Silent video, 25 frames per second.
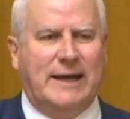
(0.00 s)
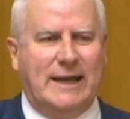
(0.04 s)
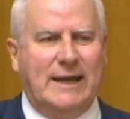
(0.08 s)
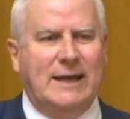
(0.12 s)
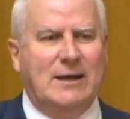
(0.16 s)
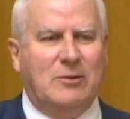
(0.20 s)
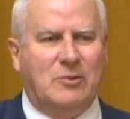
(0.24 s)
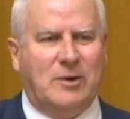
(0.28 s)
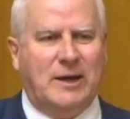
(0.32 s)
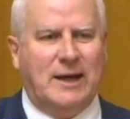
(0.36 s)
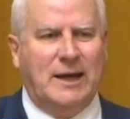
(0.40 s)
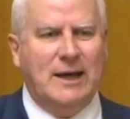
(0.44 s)

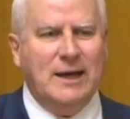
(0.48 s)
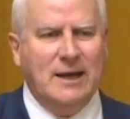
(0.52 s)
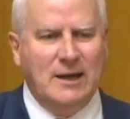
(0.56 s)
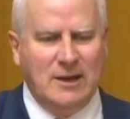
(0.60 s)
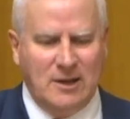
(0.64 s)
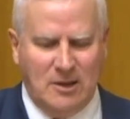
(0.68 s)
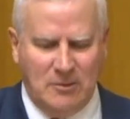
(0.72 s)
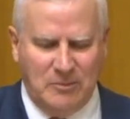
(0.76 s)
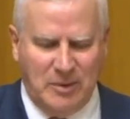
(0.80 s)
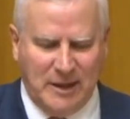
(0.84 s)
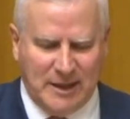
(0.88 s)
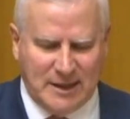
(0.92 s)
anywhere,
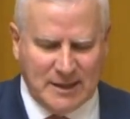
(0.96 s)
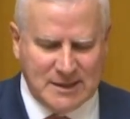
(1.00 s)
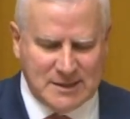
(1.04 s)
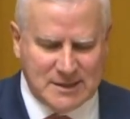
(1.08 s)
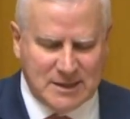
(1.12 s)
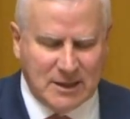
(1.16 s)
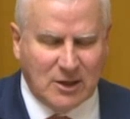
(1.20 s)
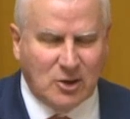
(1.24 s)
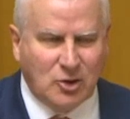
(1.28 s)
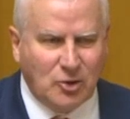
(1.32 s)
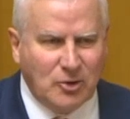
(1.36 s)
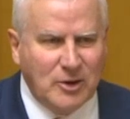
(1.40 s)
because
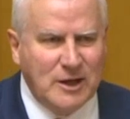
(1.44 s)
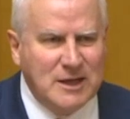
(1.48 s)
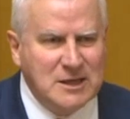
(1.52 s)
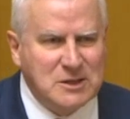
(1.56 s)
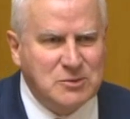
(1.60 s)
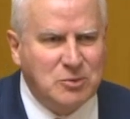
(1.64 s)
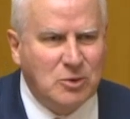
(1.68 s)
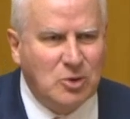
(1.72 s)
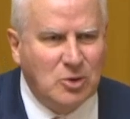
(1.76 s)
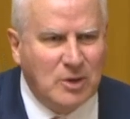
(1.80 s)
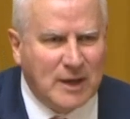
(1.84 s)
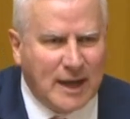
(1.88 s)
the Greens
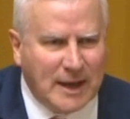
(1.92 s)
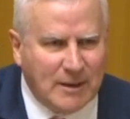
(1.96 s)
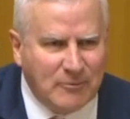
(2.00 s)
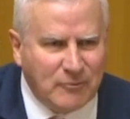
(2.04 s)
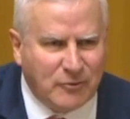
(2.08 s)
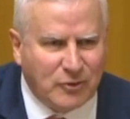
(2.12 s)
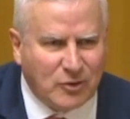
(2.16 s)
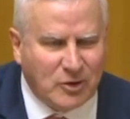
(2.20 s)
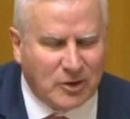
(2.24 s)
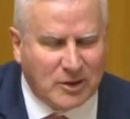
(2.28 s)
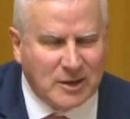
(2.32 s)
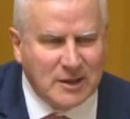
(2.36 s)
will come
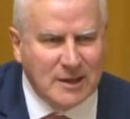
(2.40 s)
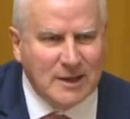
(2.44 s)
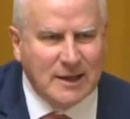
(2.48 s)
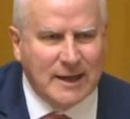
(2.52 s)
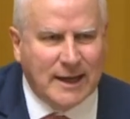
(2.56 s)
for it.